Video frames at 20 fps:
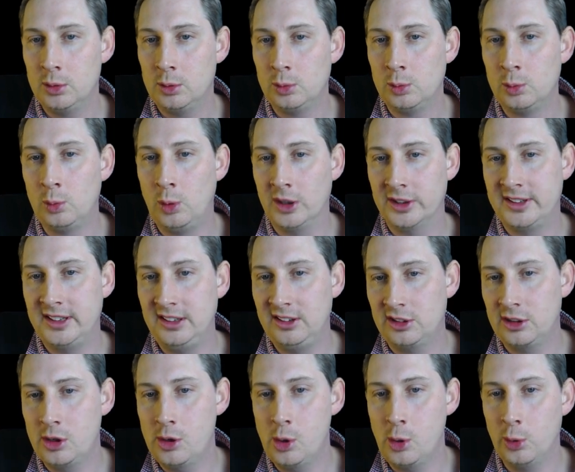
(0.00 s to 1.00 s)
what is
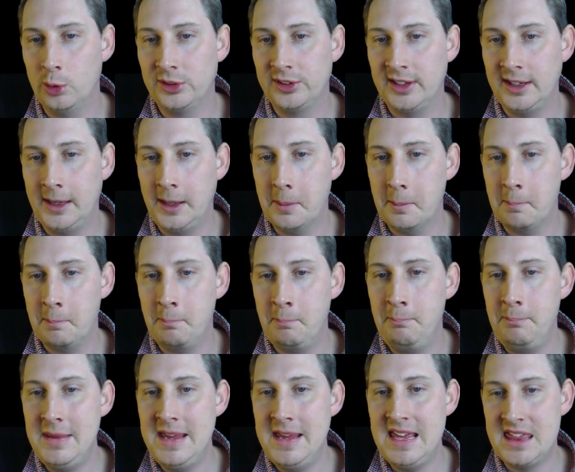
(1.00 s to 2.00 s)
causing
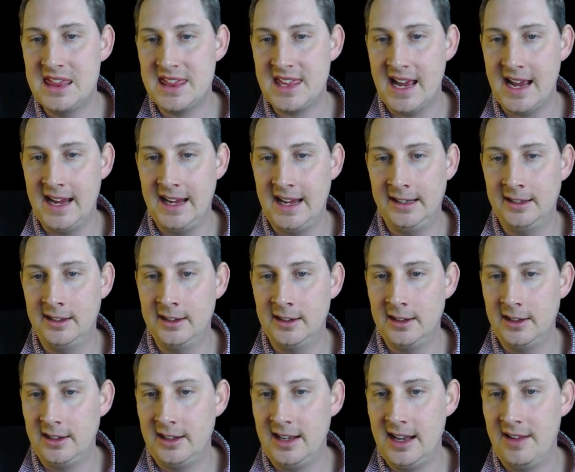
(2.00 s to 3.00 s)
methane
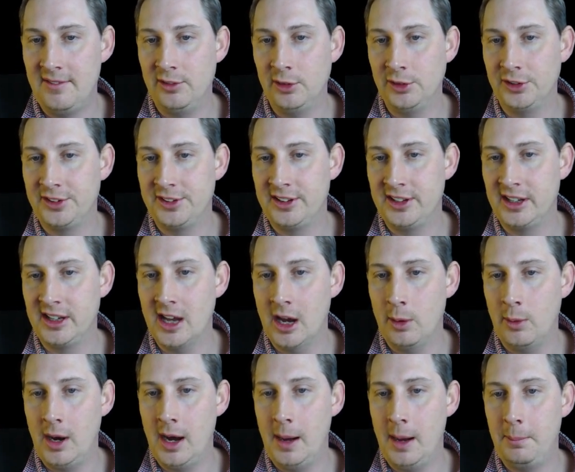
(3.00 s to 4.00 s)
levels to
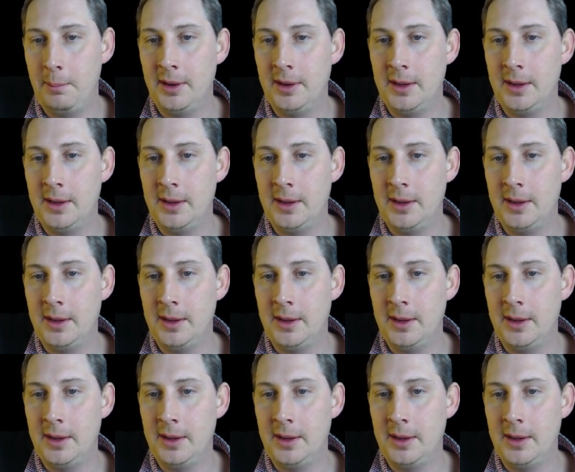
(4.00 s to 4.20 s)
go up.